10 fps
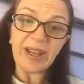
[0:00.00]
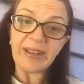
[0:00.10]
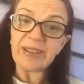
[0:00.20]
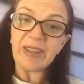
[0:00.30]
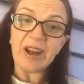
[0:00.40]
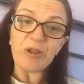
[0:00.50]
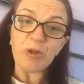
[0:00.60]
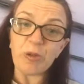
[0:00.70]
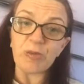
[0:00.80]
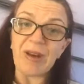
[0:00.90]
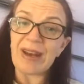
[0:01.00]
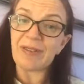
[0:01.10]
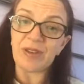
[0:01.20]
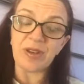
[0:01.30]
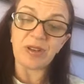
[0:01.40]
and they're all
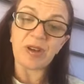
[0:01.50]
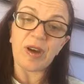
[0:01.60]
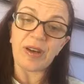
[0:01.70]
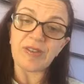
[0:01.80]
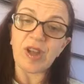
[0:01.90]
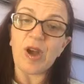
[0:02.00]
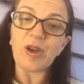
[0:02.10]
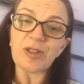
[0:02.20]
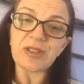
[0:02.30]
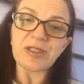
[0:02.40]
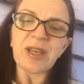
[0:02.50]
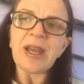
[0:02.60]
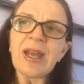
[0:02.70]
relevant kind of tasks.